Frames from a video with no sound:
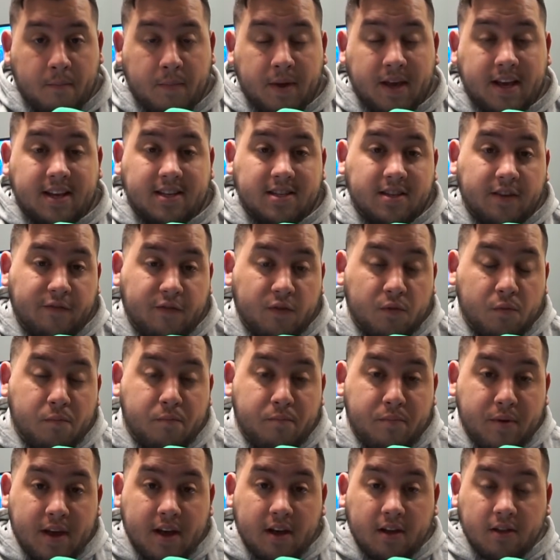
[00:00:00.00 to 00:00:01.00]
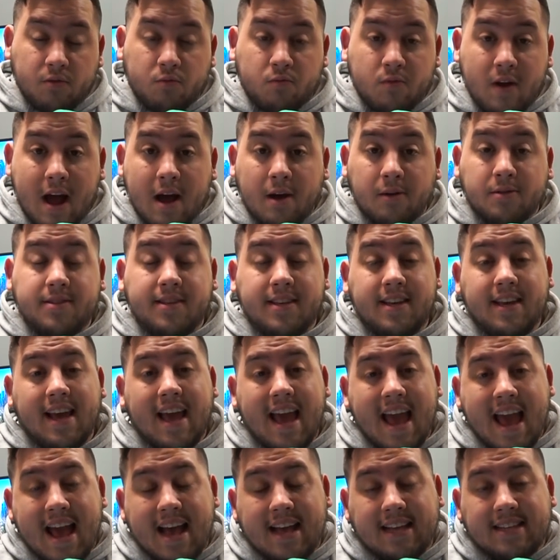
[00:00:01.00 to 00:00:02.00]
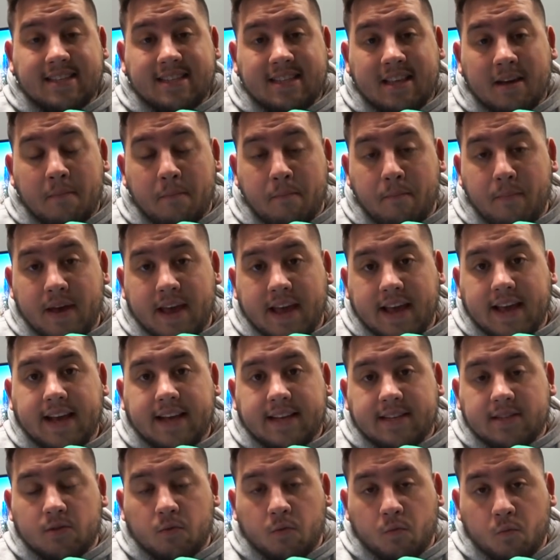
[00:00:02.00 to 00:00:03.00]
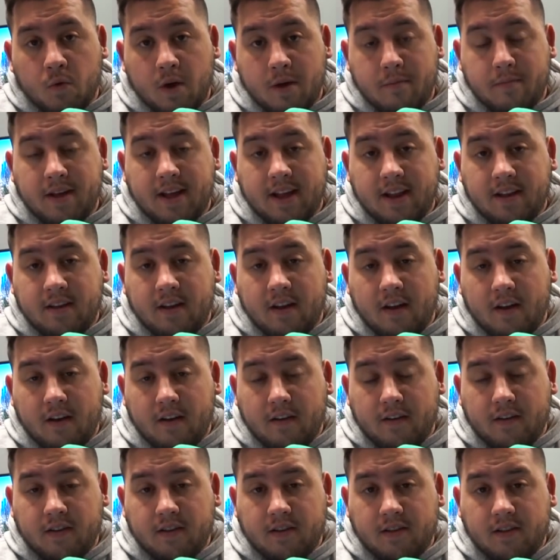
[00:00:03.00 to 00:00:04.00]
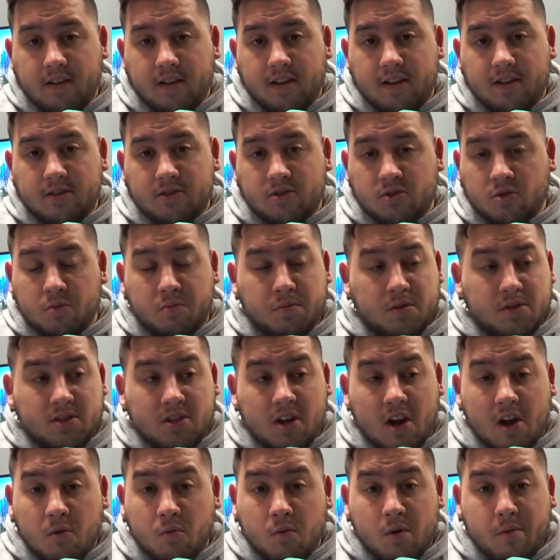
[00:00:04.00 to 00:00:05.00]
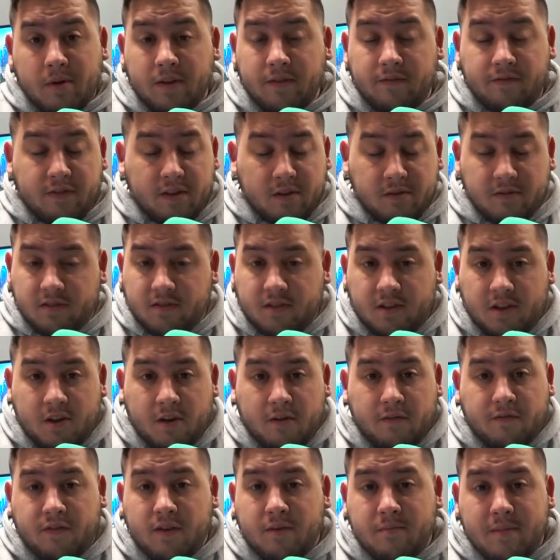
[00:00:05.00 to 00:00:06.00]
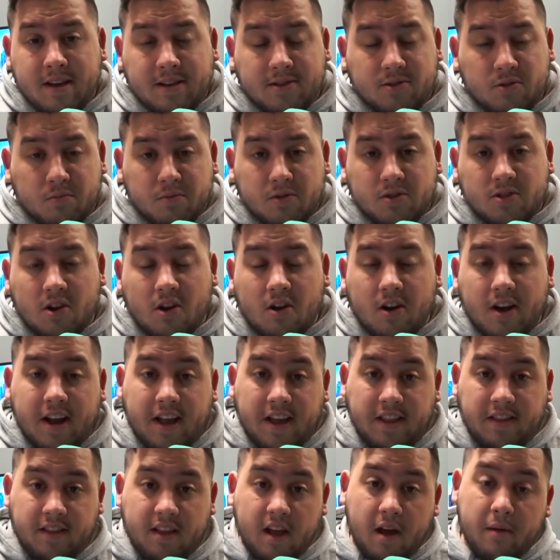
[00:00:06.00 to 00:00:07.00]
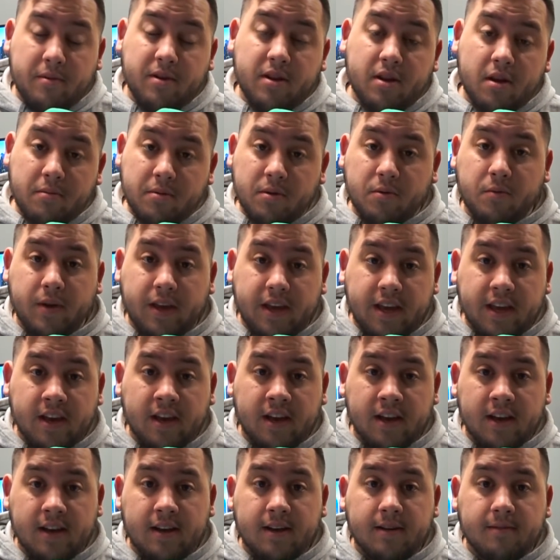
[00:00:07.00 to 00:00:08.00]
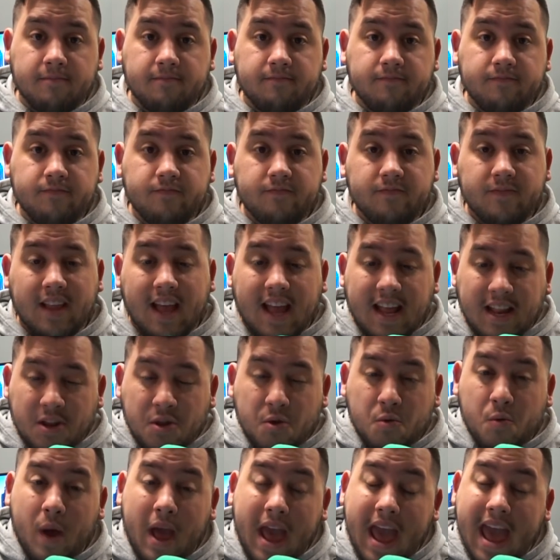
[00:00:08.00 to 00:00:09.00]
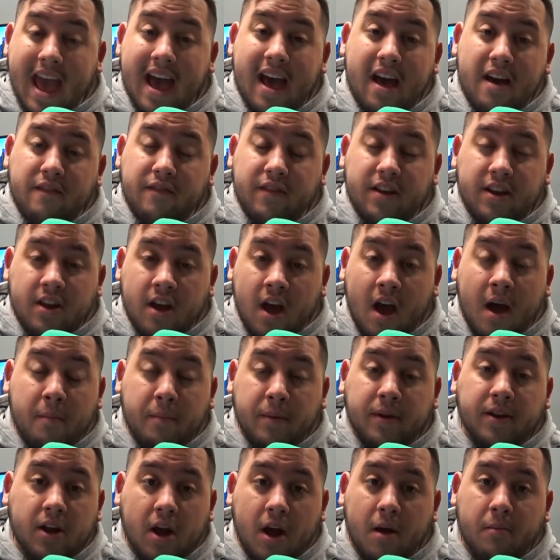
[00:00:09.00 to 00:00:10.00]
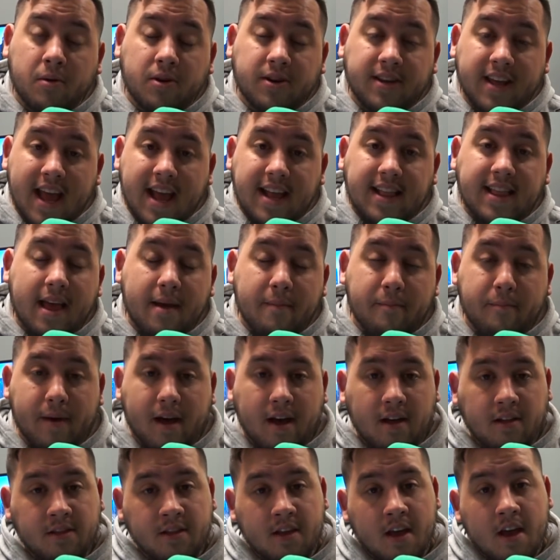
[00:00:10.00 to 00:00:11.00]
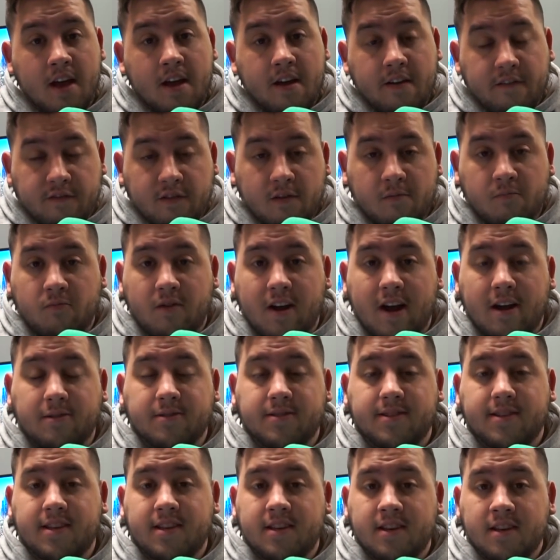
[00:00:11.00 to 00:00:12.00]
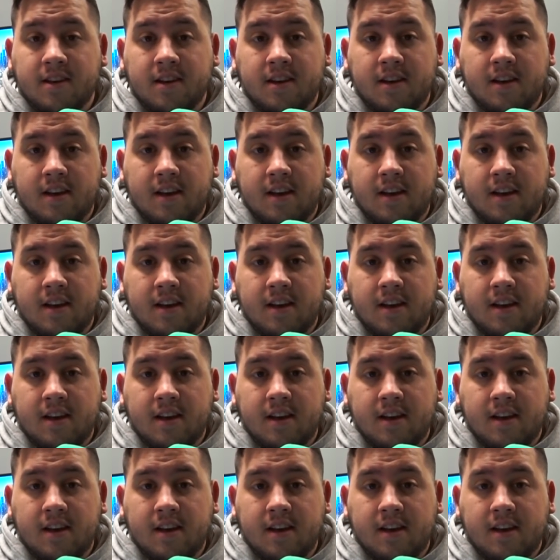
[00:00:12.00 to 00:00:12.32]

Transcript: Because if you build Rousey as the biggest women superstar woman, fe- you know, female superstar in WWE, and you have an up and comer take that belt from Rousey,